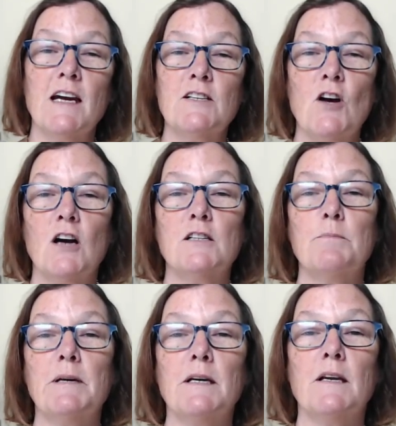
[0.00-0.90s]
I talked a
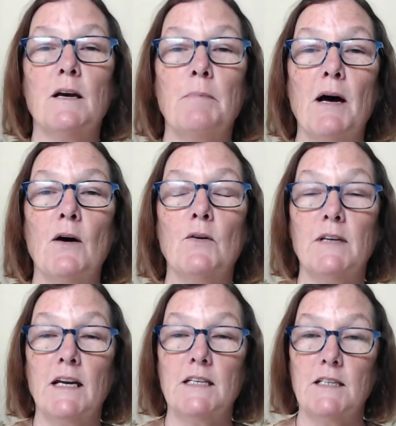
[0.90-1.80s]
bit about
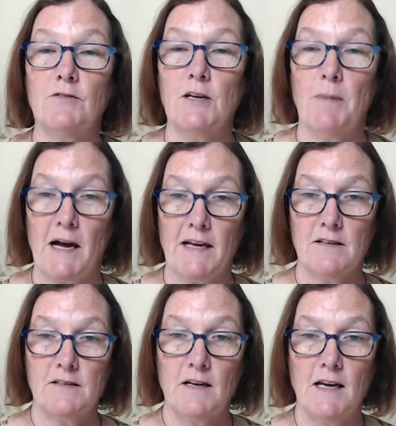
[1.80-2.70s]
negativity
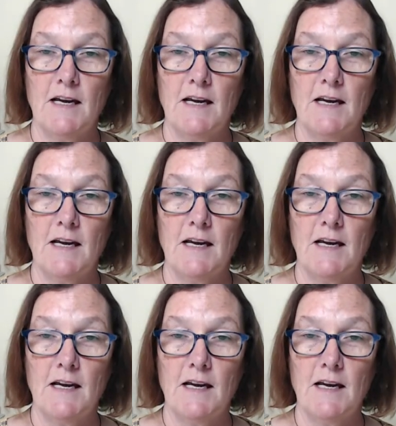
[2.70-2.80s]
bias,